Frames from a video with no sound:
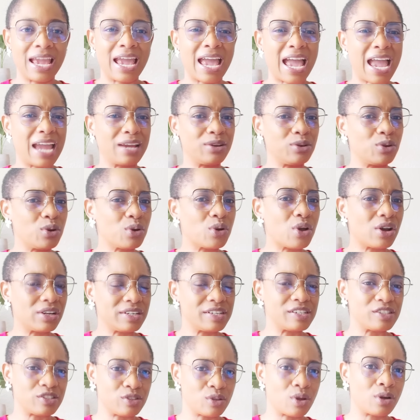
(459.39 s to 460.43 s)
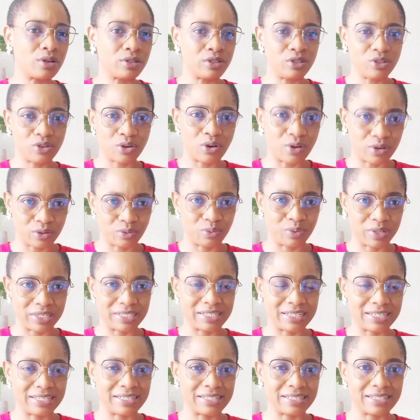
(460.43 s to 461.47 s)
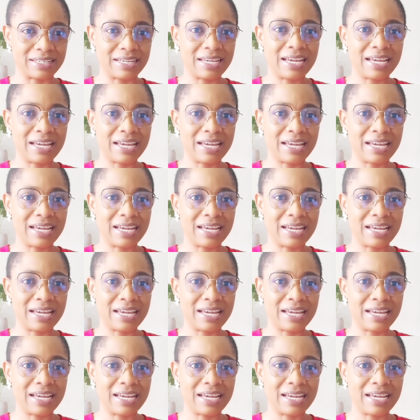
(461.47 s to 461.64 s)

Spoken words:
I know God is not done with it.